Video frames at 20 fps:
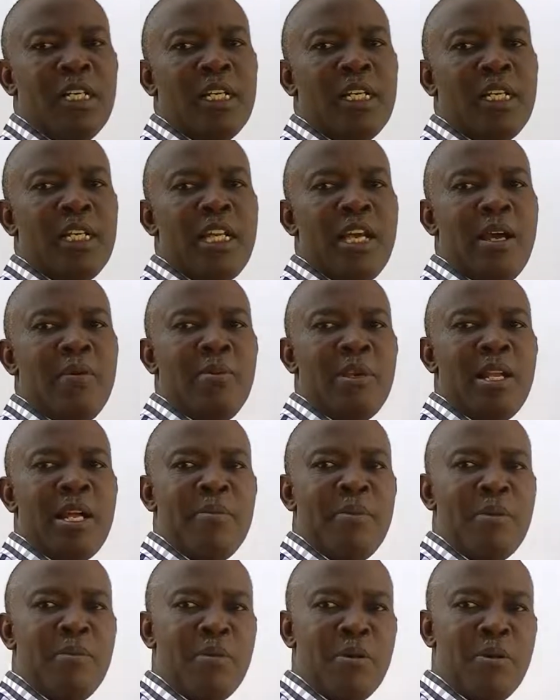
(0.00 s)
the
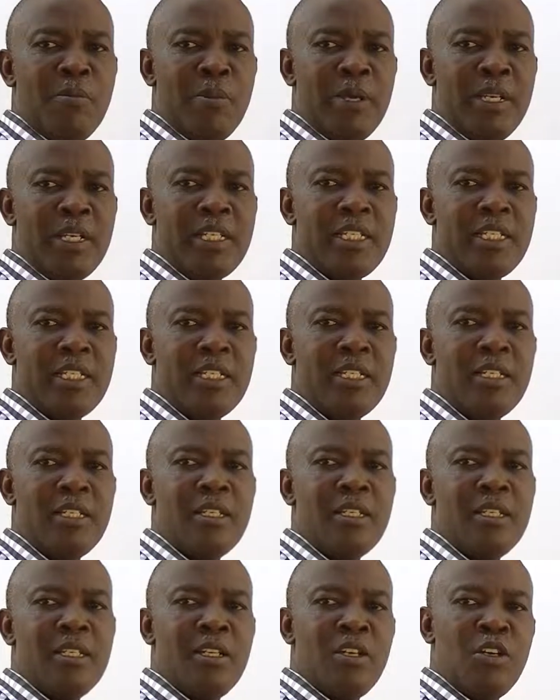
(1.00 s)
dipole-dipole moments
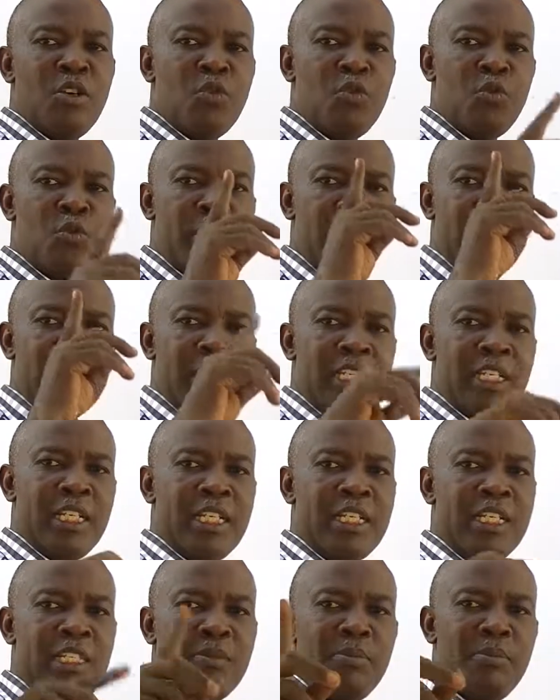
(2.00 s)
within
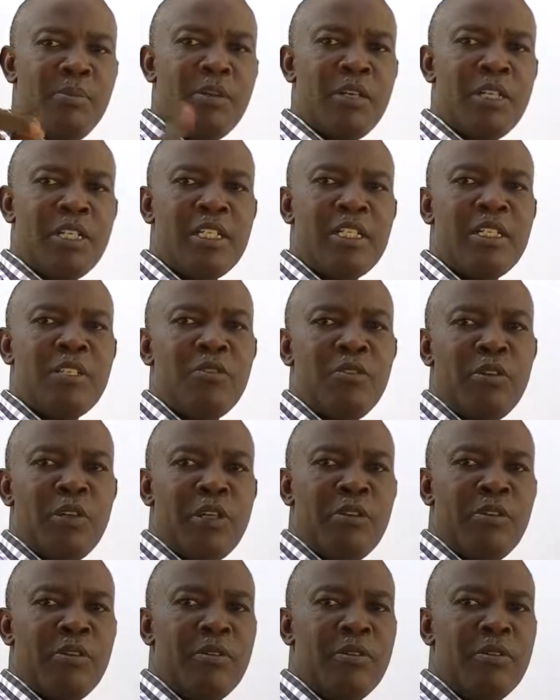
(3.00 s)
its bonds
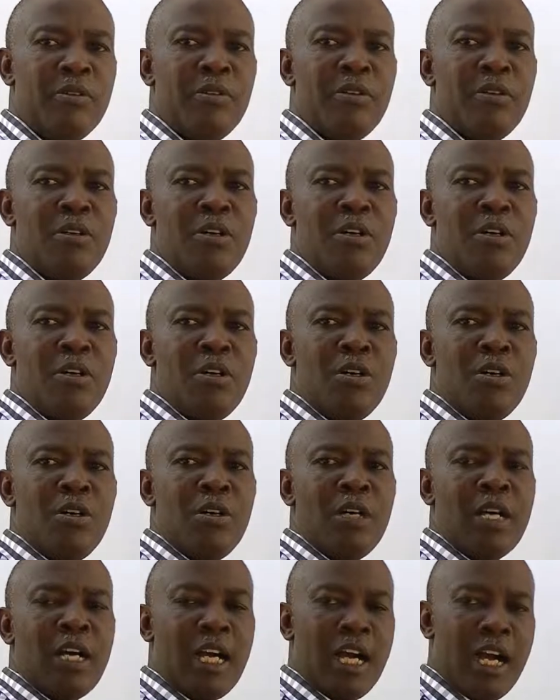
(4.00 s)
will
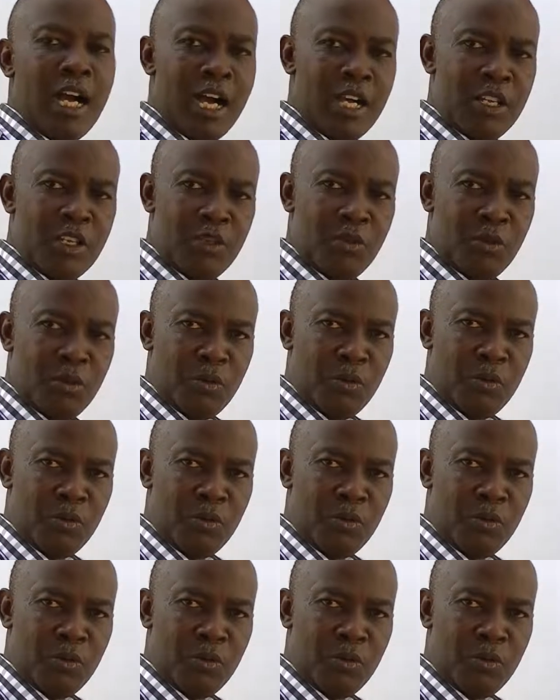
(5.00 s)
cancel.